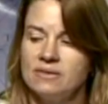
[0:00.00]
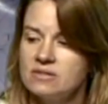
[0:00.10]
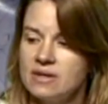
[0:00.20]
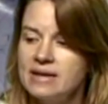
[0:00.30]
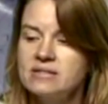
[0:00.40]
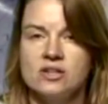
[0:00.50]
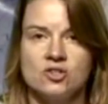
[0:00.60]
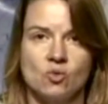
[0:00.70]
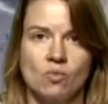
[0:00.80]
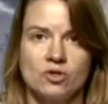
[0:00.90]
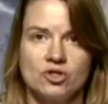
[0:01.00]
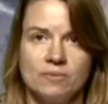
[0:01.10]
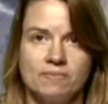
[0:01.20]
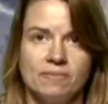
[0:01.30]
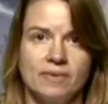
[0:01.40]
this ancestor
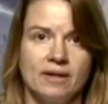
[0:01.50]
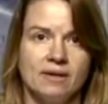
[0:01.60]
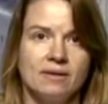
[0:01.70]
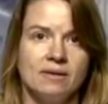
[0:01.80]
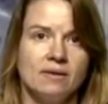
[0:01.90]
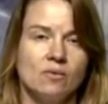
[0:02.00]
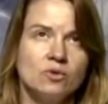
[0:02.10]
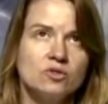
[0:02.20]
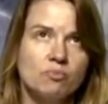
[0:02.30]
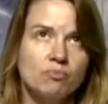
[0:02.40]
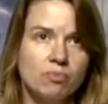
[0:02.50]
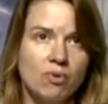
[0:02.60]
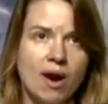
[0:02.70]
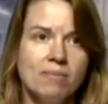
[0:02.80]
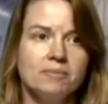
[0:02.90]
worship that was
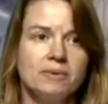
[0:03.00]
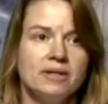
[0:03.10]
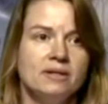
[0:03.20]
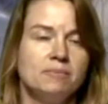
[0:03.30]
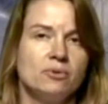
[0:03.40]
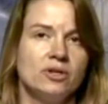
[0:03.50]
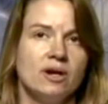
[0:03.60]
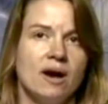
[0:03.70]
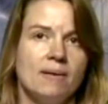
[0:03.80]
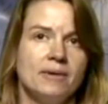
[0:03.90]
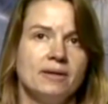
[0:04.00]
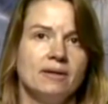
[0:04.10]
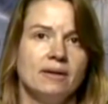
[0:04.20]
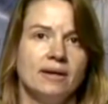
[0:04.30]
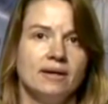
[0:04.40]
probably pretty
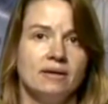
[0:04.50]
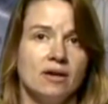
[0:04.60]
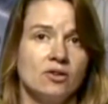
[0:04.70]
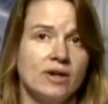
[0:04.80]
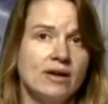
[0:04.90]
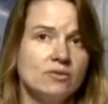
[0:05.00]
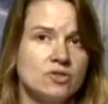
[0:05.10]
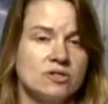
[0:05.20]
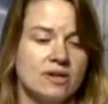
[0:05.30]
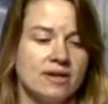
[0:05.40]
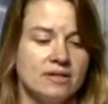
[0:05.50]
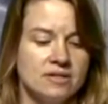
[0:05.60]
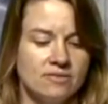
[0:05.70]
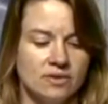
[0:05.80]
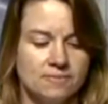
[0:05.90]
common in hunter-gatherer
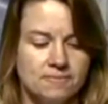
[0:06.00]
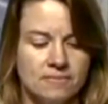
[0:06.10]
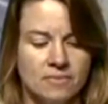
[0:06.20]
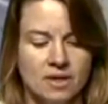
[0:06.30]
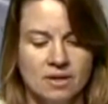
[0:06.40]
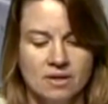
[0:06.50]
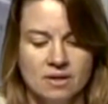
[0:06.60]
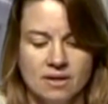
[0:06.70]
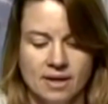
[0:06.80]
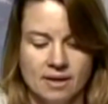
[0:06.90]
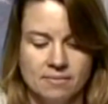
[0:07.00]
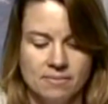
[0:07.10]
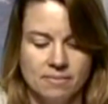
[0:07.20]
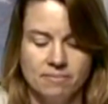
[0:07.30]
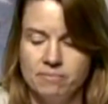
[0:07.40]
societies even.
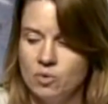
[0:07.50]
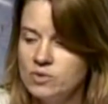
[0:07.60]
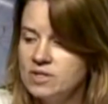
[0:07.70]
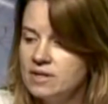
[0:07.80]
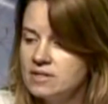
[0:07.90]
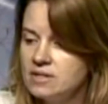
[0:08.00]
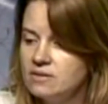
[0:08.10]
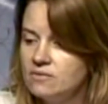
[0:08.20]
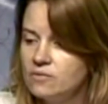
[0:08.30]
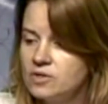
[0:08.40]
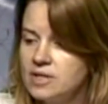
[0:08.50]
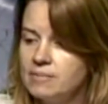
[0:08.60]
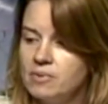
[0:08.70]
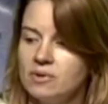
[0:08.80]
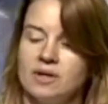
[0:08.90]
But we see this in, for
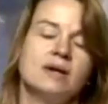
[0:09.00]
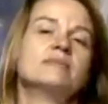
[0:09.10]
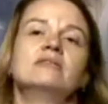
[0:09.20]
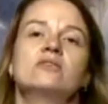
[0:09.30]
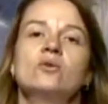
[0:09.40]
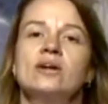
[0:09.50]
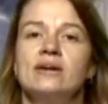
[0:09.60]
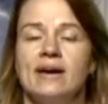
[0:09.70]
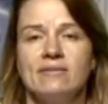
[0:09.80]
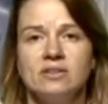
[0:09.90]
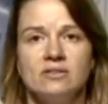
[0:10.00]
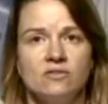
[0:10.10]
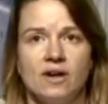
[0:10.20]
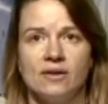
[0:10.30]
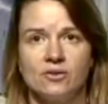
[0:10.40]
example, invoking a heavenly
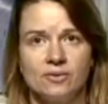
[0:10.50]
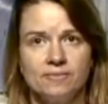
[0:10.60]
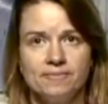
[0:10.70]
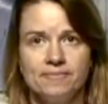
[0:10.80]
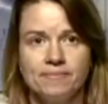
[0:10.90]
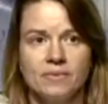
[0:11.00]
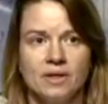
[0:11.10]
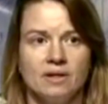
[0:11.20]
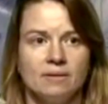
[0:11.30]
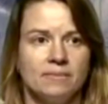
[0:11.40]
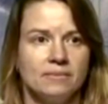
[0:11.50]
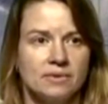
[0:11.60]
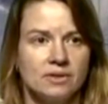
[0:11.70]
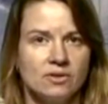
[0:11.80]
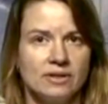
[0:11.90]
father.
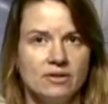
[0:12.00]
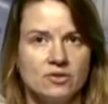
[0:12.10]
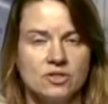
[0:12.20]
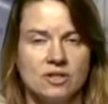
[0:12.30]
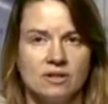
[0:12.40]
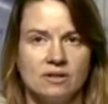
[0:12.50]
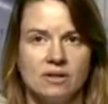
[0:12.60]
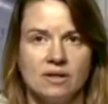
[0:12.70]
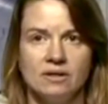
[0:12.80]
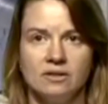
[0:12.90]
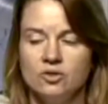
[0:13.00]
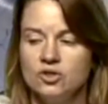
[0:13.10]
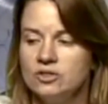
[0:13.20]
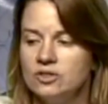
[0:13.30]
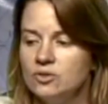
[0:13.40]
Clearly there's an
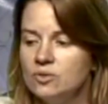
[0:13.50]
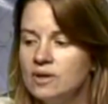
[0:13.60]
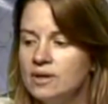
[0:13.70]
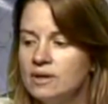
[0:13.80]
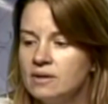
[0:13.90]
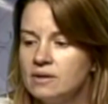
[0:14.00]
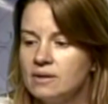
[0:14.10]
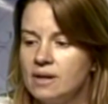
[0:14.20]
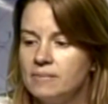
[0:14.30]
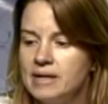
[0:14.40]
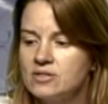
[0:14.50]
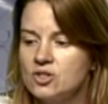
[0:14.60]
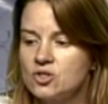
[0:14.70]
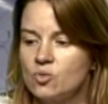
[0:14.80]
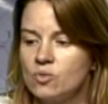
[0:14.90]
allusion to
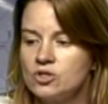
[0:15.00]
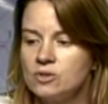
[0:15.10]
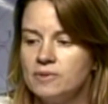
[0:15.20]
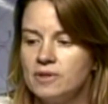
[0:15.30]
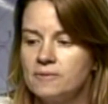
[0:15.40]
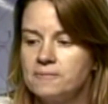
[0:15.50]
ancestor worship